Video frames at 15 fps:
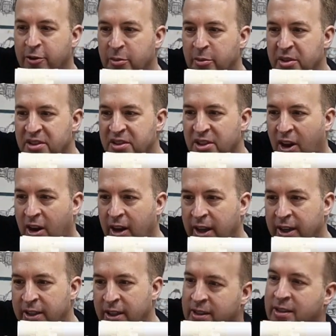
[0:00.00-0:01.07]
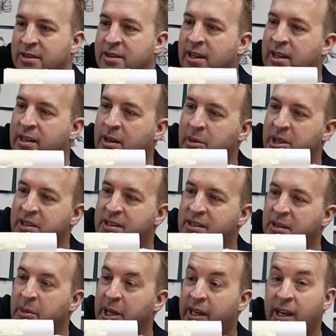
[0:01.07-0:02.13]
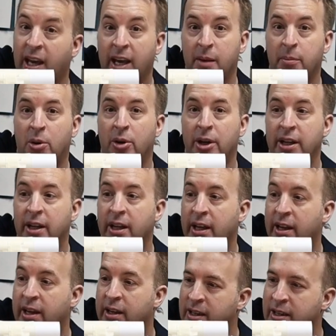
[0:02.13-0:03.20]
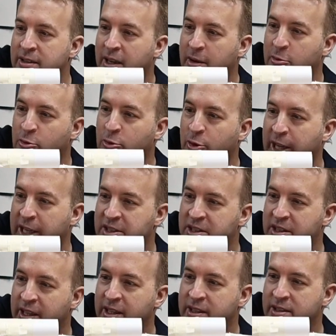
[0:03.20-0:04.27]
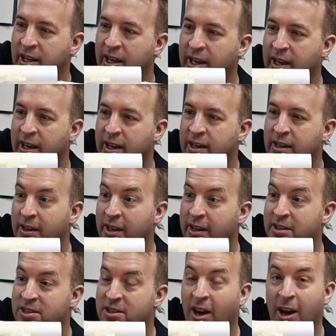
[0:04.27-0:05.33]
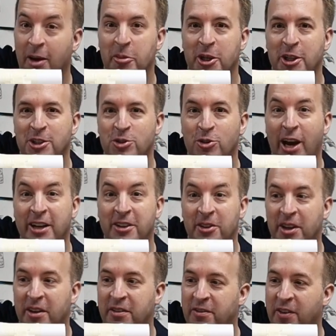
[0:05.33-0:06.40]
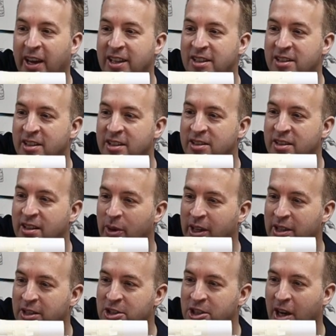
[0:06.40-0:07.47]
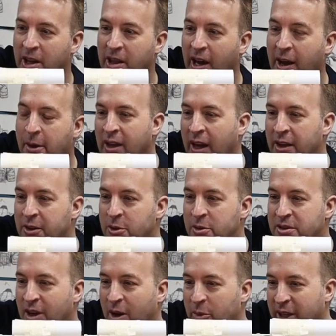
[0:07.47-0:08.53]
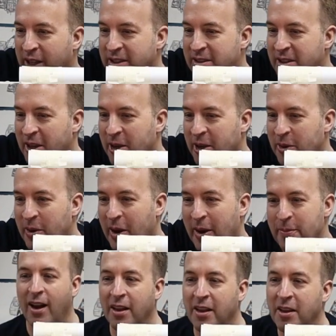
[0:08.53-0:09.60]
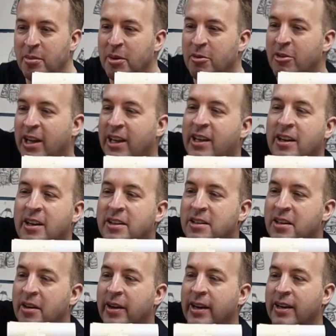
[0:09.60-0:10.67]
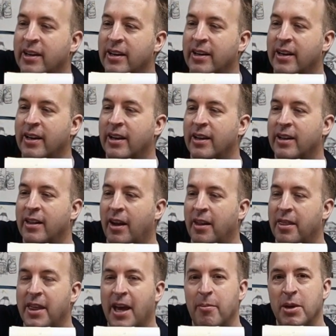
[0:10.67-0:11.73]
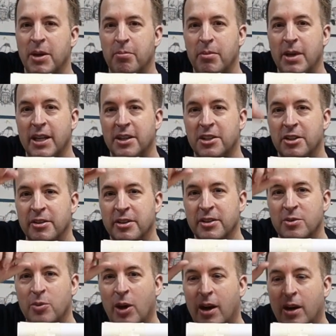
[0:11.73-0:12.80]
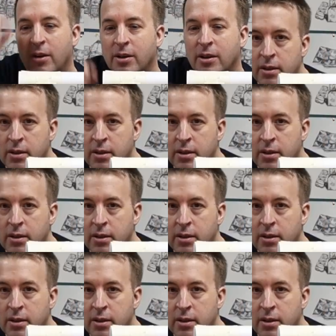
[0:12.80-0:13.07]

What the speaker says: from the side. This is going to be a key point here as they reach this here. The excitement and dread on their faces. We can show that. And also we can do, I think it'd be really good doing like them in miniature as well.